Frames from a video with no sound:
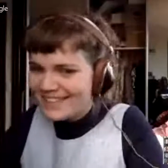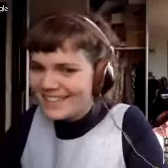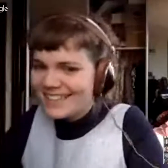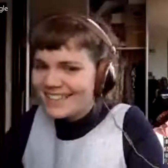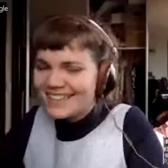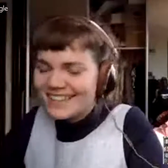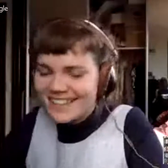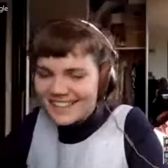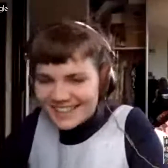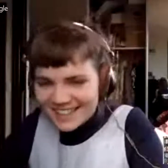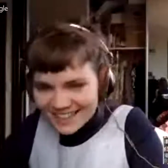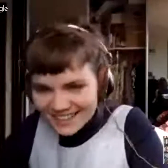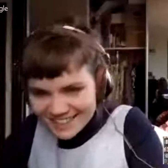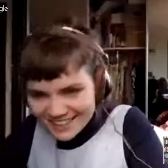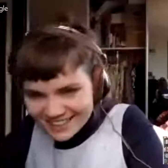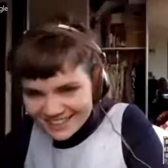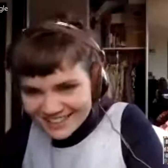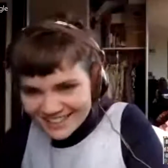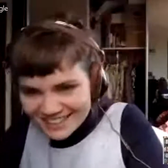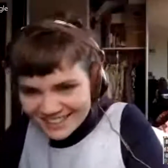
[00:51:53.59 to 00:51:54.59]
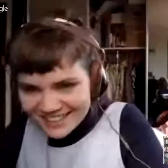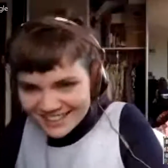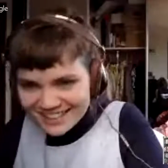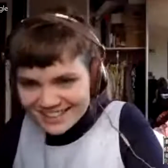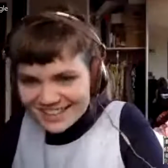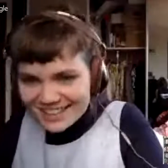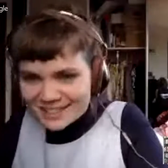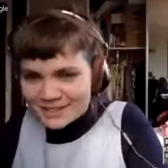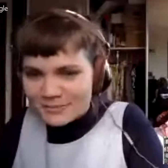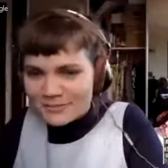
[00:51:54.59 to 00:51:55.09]
But I think
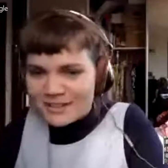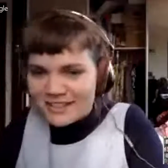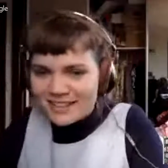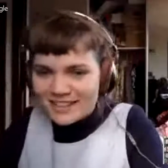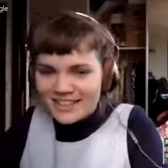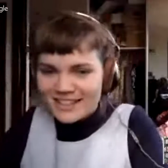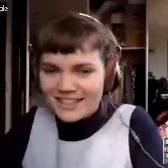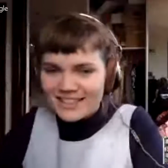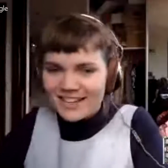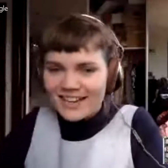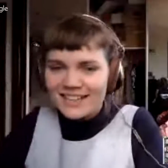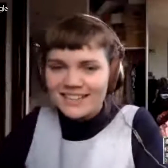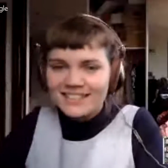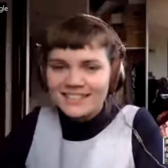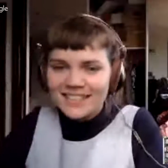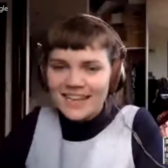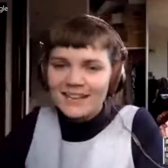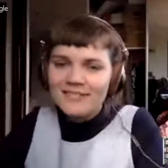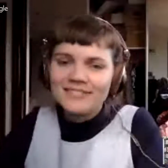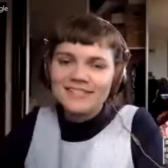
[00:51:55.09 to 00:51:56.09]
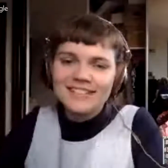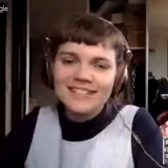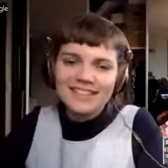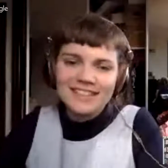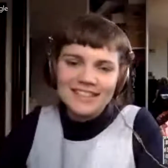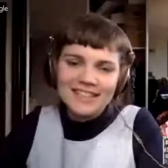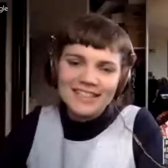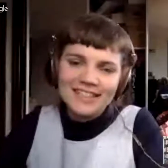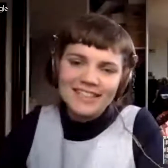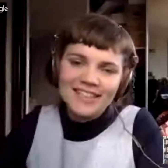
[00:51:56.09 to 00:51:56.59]
that's one thing that I
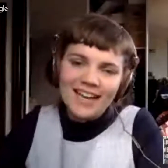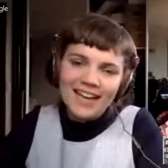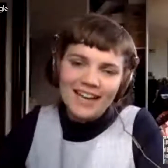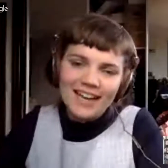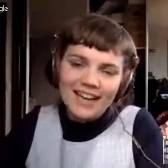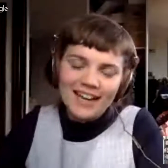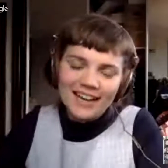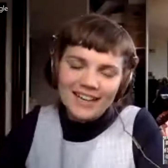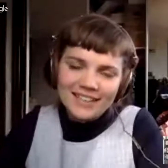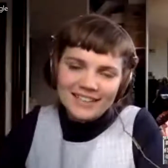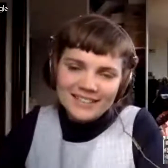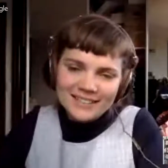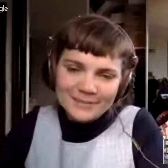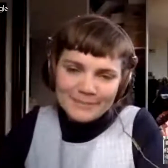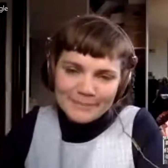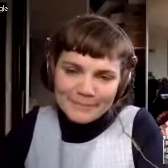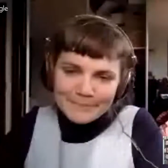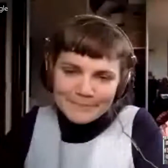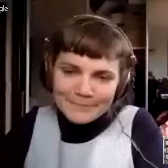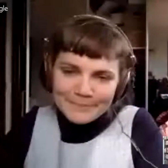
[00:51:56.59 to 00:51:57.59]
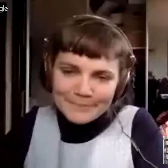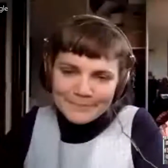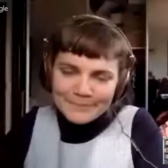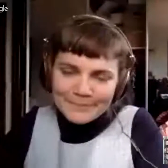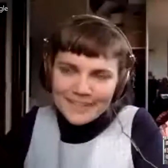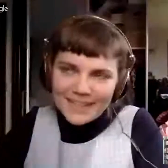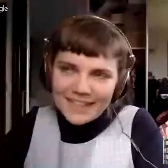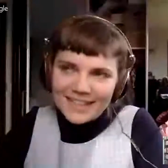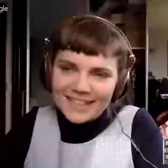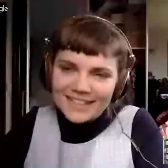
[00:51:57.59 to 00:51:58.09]
definitely
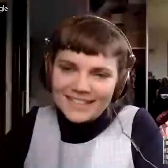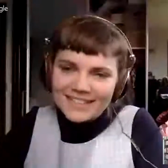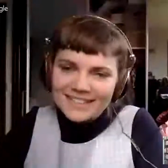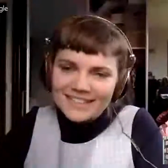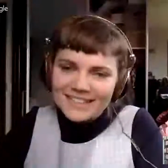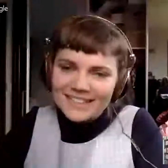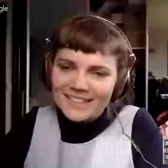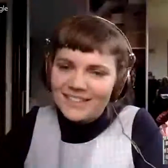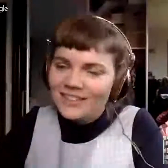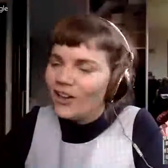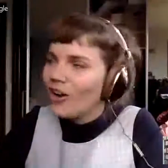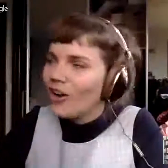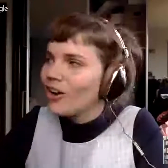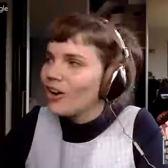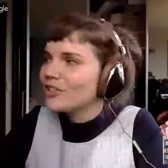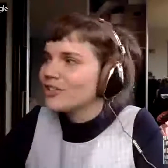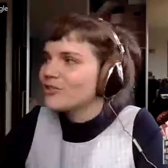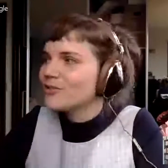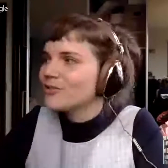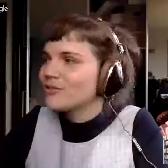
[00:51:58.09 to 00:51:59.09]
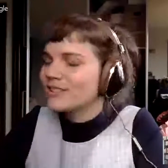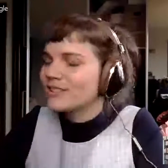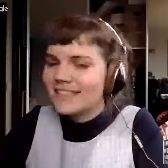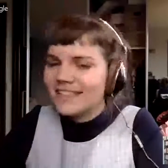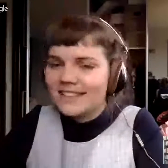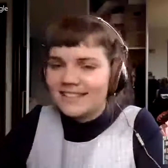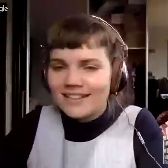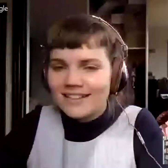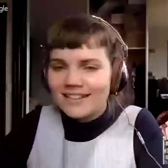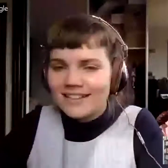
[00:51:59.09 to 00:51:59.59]
did not really
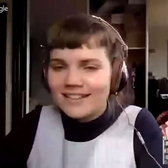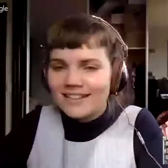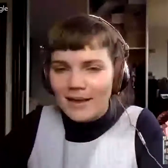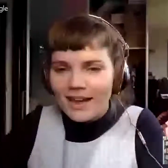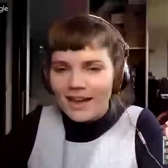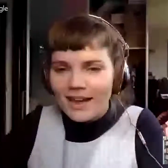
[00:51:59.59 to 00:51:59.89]
think about